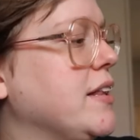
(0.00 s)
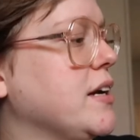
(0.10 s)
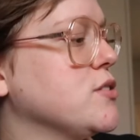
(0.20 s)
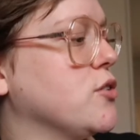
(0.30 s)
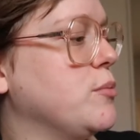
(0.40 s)
And then
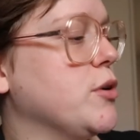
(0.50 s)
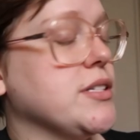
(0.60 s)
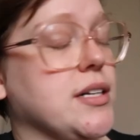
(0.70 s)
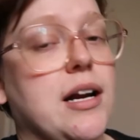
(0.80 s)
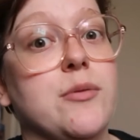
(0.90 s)
I saw it in
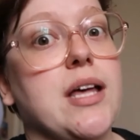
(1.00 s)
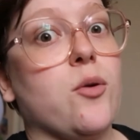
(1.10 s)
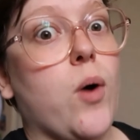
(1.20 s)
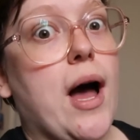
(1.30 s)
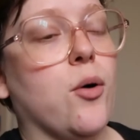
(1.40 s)
person and I was
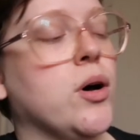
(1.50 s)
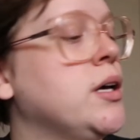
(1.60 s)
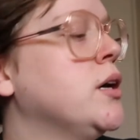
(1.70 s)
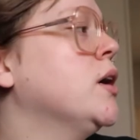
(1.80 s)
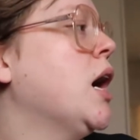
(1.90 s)
like, wow.
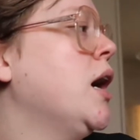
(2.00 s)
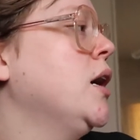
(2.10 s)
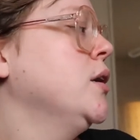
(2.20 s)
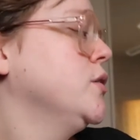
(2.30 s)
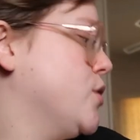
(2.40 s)

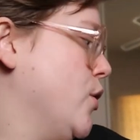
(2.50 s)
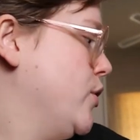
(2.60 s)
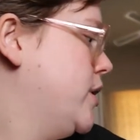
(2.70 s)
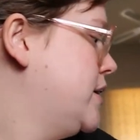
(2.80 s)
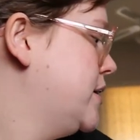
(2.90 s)
So
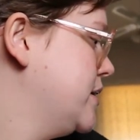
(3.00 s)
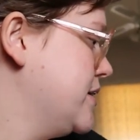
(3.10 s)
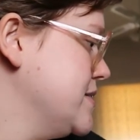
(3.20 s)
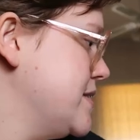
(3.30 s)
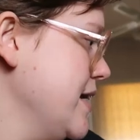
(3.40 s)

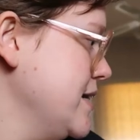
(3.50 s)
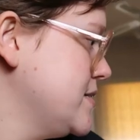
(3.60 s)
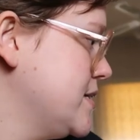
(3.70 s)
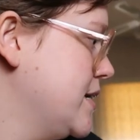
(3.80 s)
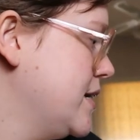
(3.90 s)
there's that.